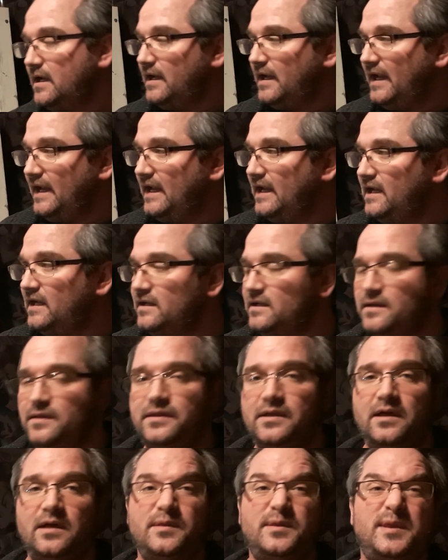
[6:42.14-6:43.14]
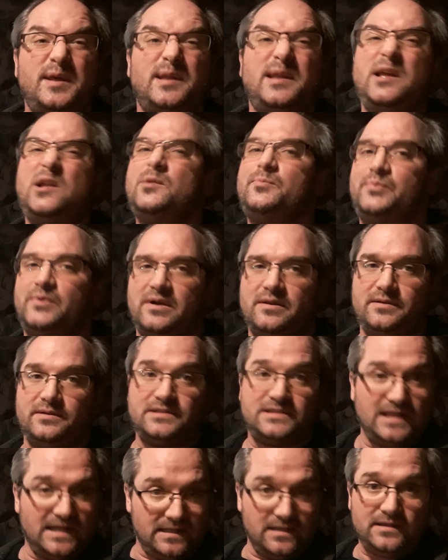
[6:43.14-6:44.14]
And the little
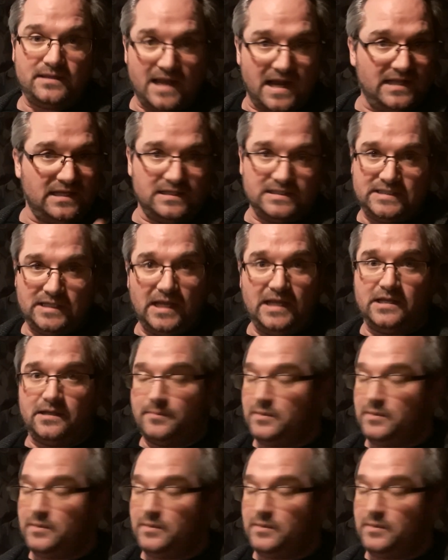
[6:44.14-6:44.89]
brothers, I didn't tell you,